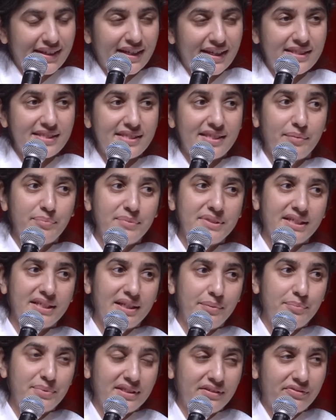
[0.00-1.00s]
And
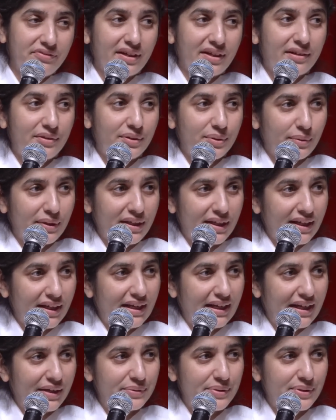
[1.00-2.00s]
sometimes, if our role
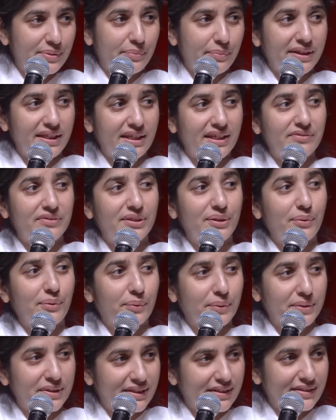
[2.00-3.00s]
allows, we even
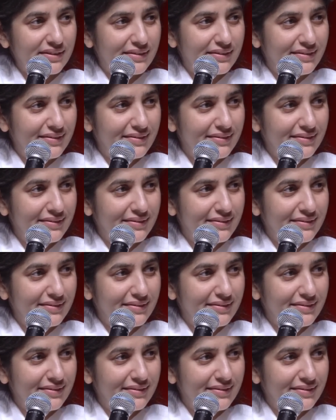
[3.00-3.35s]
order.